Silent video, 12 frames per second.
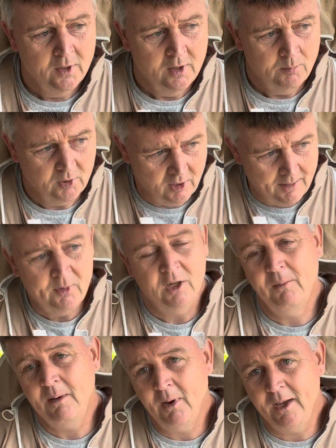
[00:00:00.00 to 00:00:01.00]
But I'm going
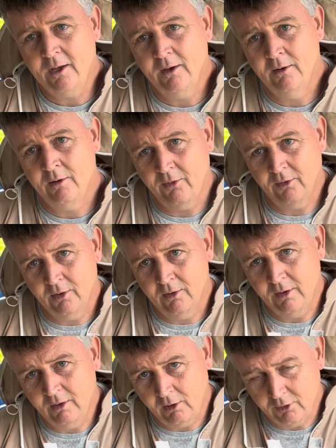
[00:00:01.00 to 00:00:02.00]
to be making
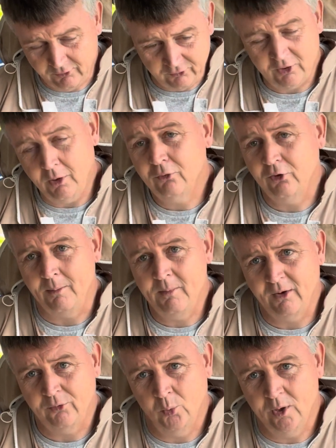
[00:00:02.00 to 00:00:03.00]
another load of cells up
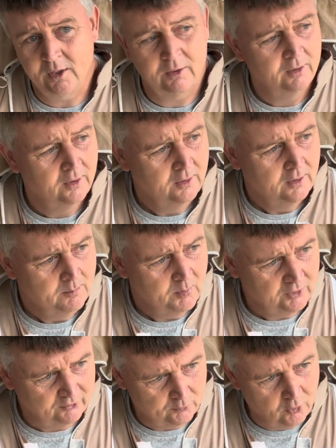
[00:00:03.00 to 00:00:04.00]
next week,
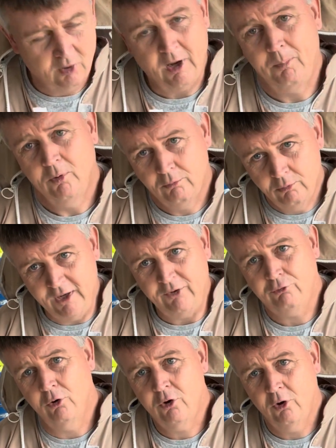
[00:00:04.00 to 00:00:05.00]
because I've got a couple of really
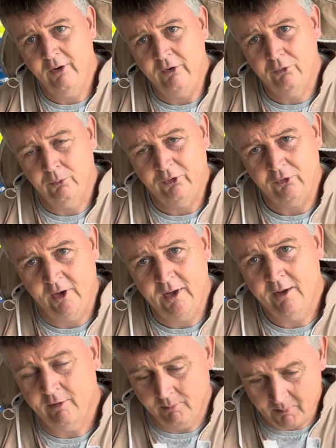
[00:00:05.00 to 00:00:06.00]
strong colonies that will stay
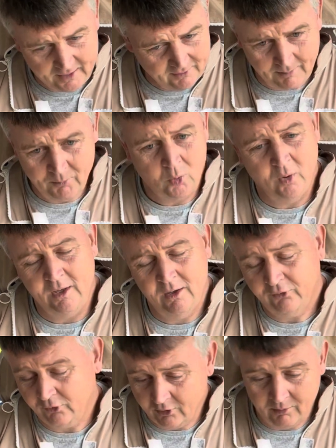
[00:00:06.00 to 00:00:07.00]
here, and I'll make them
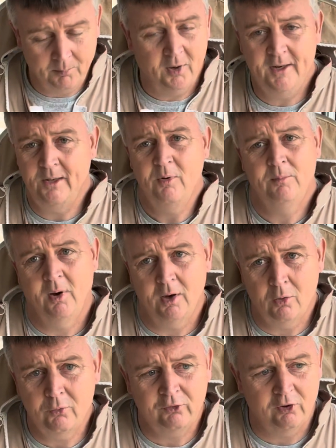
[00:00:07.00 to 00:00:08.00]
queenless and combine them with my
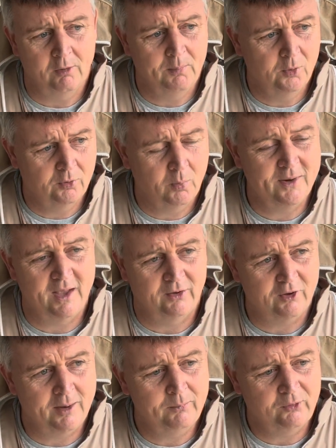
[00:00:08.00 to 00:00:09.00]
old cell builder when that's
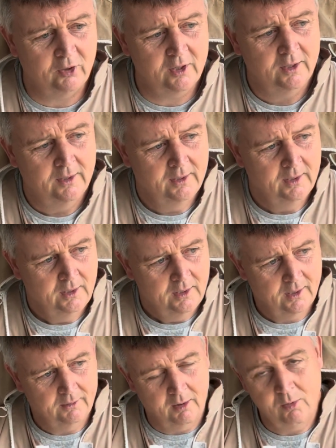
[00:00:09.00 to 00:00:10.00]
empty,
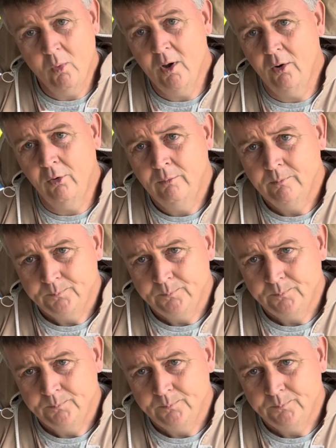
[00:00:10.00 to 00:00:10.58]
and I will